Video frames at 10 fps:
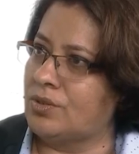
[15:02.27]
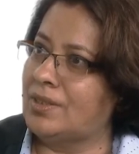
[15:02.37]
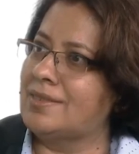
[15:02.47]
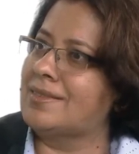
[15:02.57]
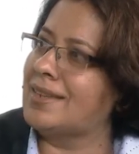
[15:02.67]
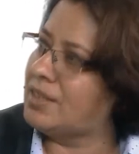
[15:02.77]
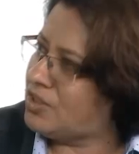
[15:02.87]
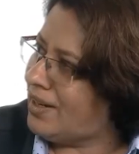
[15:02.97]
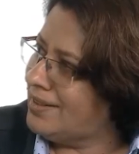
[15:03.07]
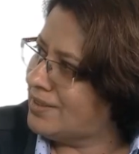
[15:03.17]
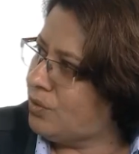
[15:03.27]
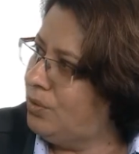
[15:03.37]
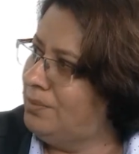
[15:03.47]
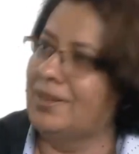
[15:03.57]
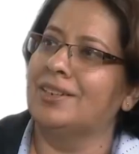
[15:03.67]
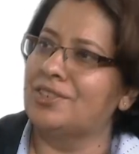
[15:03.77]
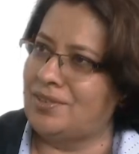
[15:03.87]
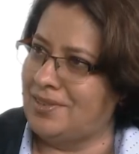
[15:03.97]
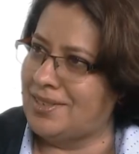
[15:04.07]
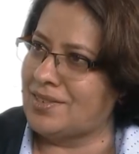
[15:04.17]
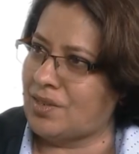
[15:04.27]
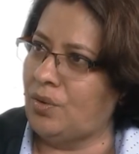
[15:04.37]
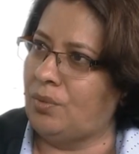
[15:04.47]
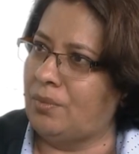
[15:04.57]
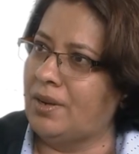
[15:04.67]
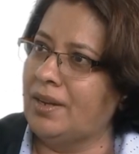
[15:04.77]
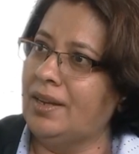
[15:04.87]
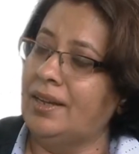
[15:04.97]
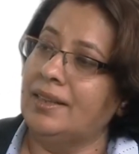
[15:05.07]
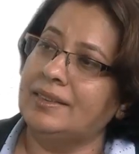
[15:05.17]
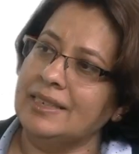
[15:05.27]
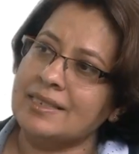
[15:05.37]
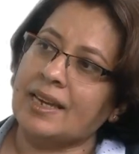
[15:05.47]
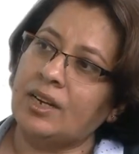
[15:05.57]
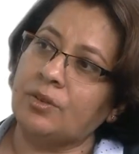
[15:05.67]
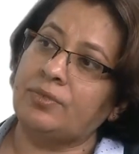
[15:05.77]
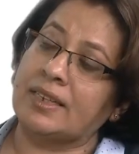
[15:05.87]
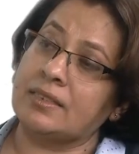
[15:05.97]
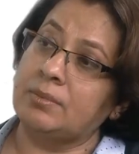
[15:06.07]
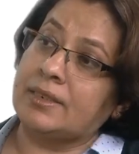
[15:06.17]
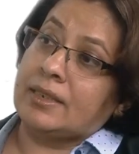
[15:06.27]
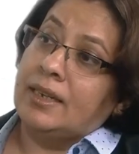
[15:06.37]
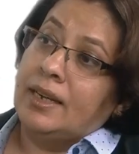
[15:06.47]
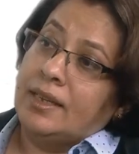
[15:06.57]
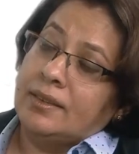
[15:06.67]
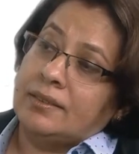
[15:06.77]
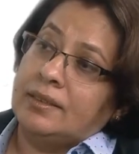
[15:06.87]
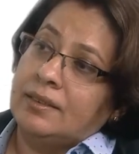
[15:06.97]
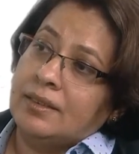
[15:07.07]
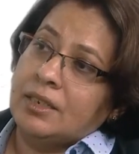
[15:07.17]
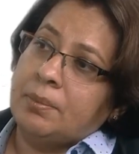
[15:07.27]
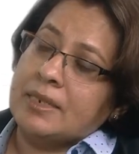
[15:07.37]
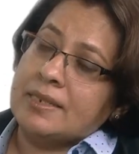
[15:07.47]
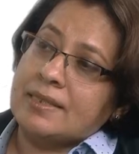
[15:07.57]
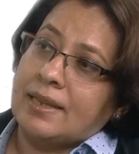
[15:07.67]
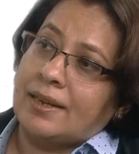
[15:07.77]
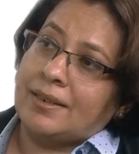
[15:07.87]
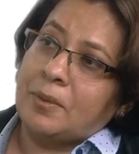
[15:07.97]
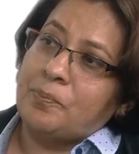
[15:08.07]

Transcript: So there's a sick child at home, she reaches home. This kind of flexibility. The third bit is that